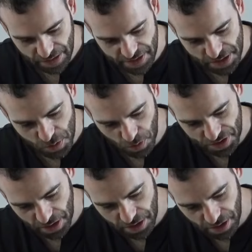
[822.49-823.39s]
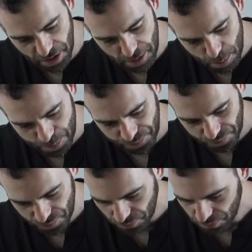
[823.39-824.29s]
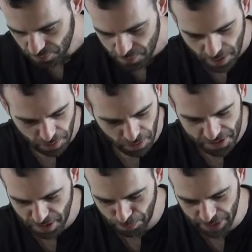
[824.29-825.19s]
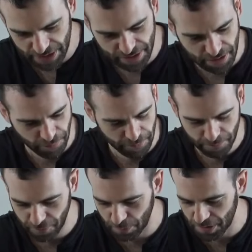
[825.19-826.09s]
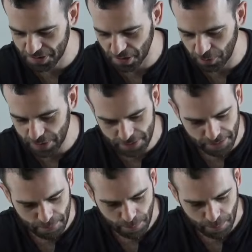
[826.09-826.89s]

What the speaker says: This one, the color looks completely different from all these other ones.